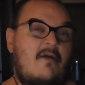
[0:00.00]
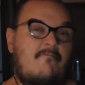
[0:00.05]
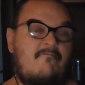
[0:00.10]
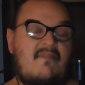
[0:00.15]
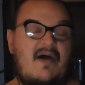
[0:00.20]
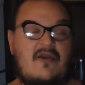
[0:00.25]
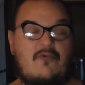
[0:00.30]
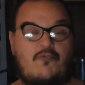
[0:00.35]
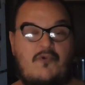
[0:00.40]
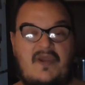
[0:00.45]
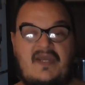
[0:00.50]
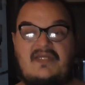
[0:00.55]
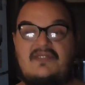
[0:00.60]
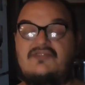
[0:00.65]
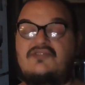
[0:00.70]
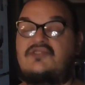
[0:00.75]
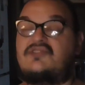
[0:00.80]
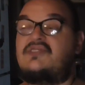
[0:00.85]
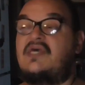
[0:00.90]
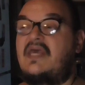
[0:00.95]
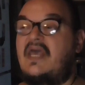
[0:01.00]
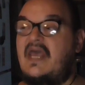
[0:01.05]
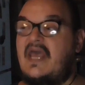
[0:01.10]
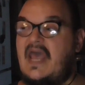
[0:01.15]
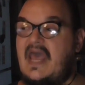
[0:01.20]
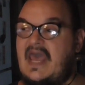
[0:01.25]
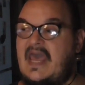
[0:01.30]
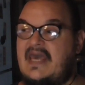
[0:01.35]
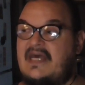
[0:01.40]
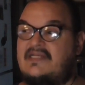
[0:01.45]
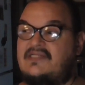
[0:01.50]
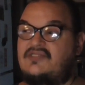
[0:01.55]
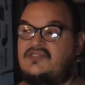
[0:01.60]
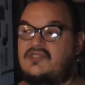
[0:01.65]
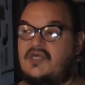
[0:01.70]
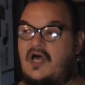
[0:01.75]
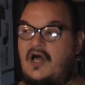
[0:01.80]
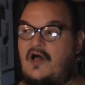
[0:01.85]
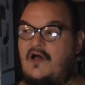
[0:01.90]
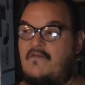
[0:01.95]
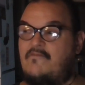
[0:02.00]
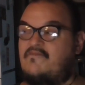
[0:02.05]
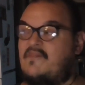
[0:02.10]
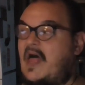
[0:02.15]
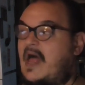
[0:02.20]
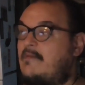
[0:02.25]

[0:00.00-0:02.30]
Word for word: my rates and um,